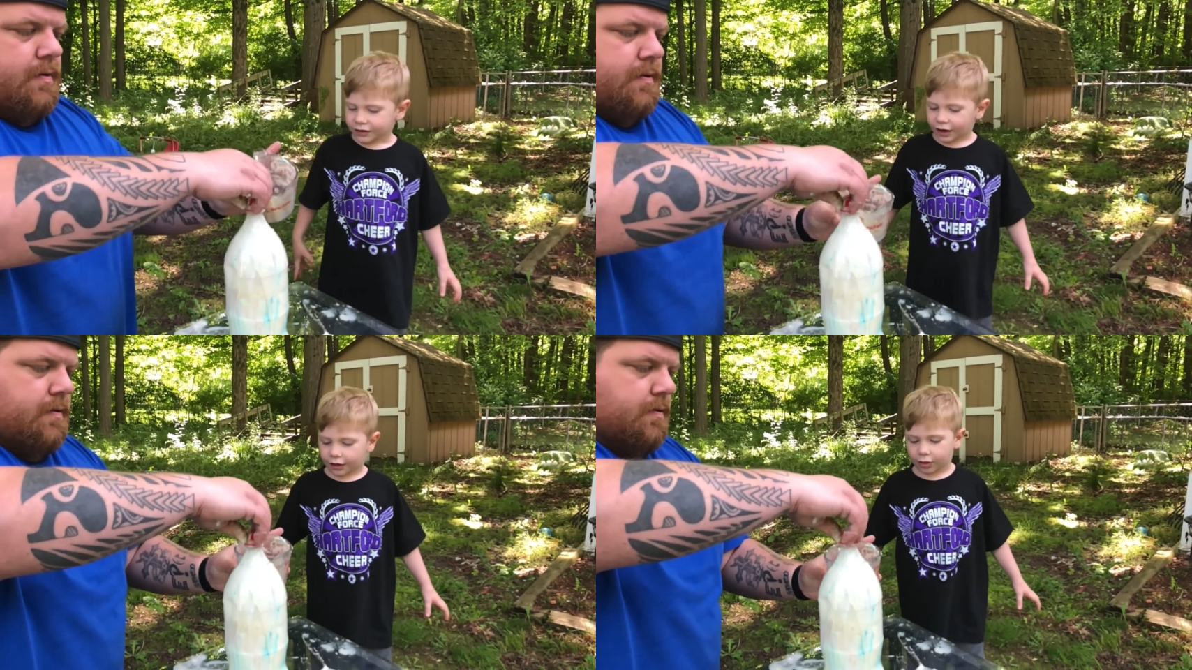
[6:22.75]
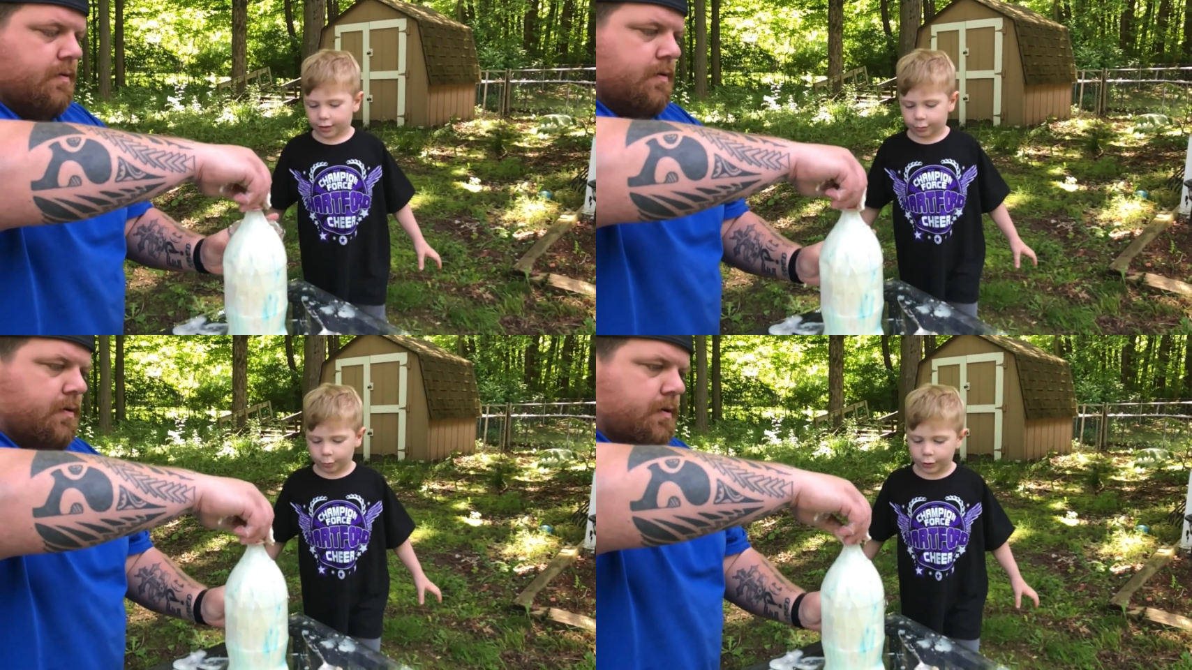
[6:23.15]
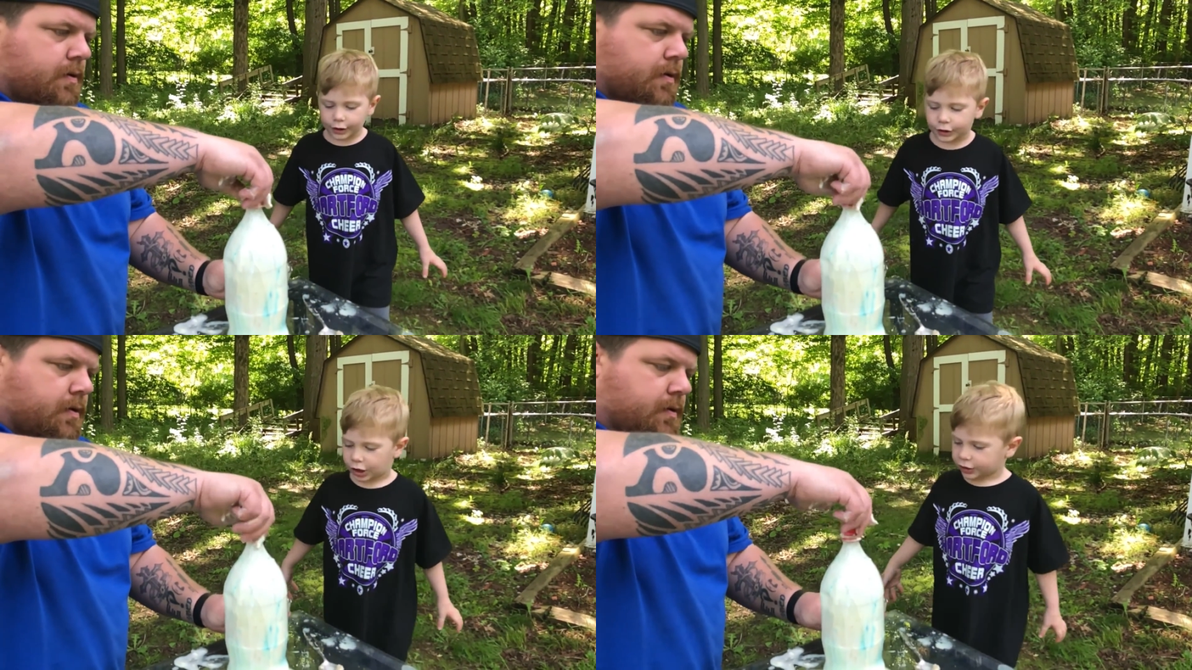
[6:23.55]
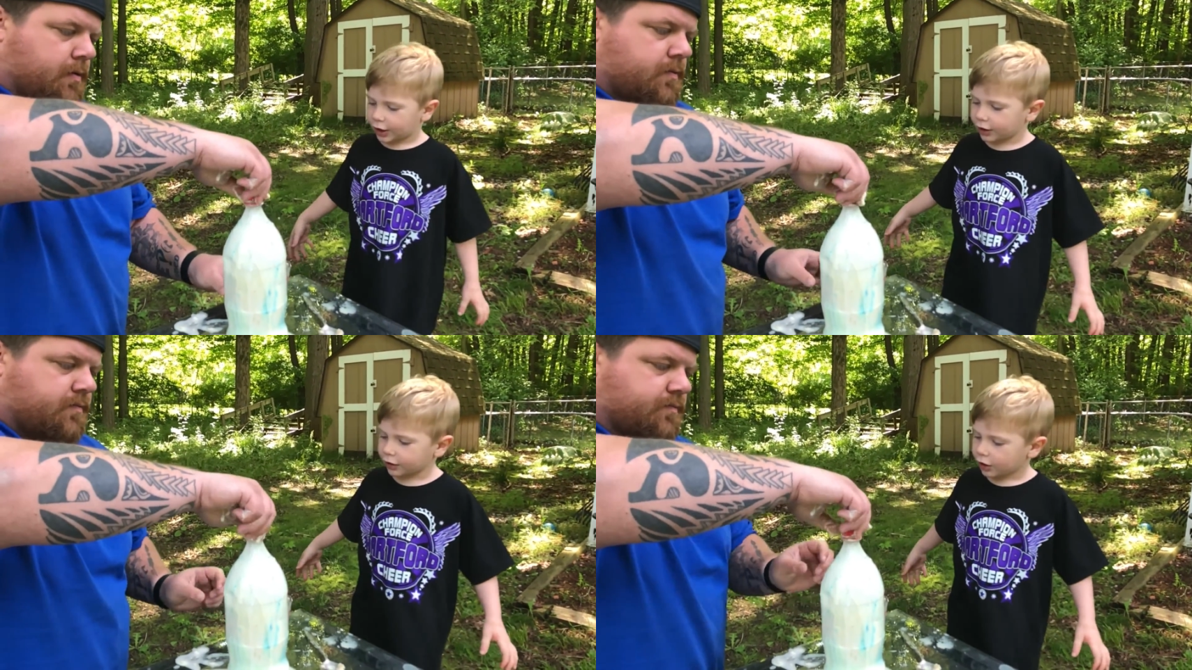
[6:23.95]
Speaker 1: That's just really
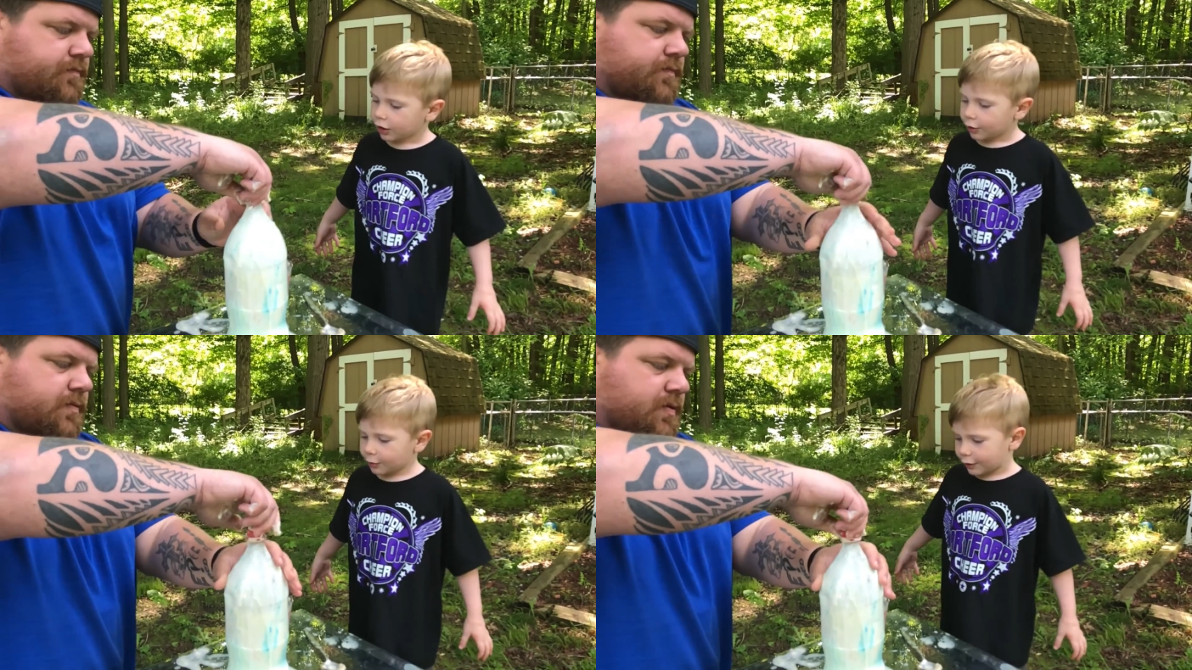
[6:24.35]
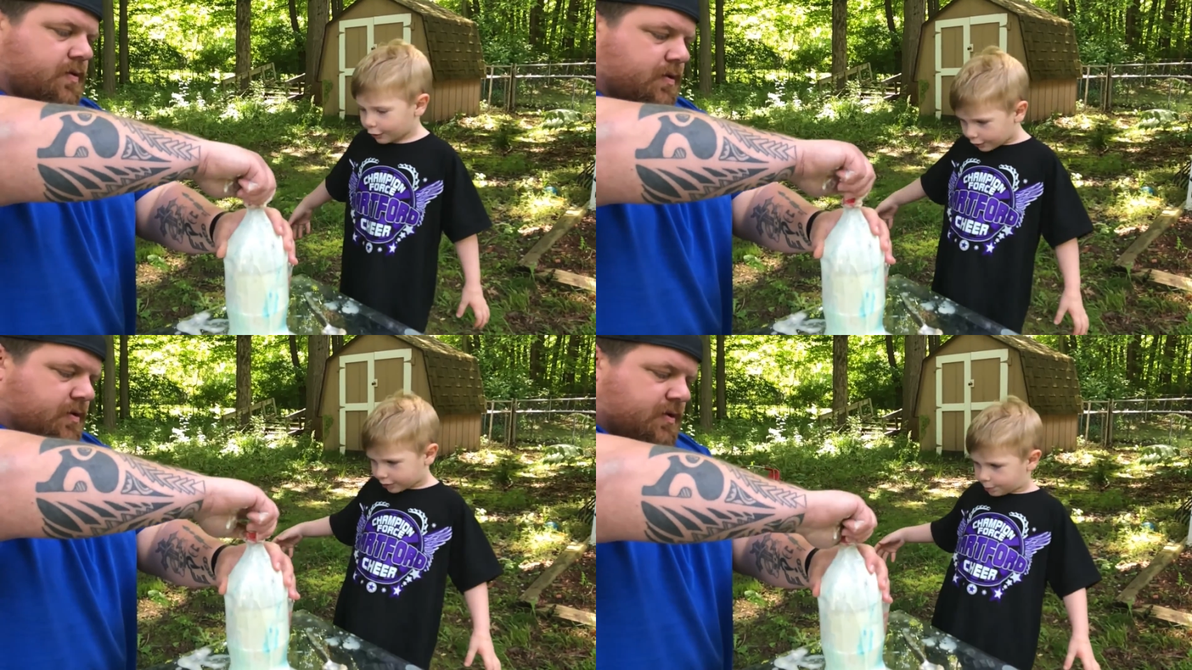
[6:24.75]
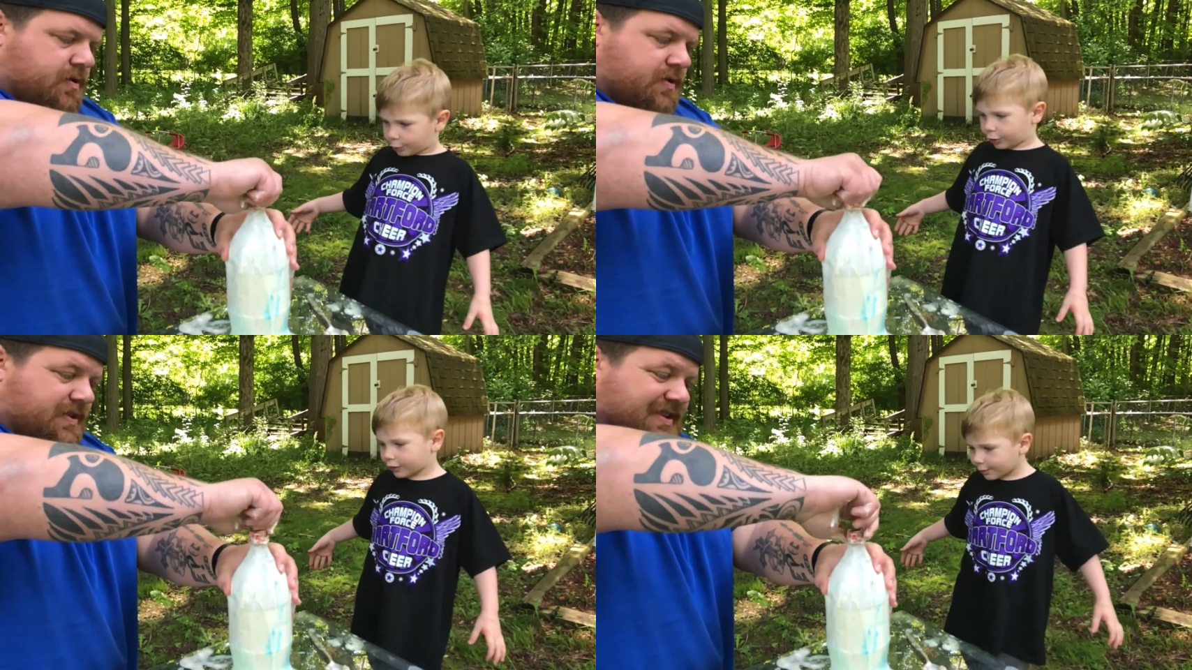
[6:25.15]
linking. Oh, it's pouring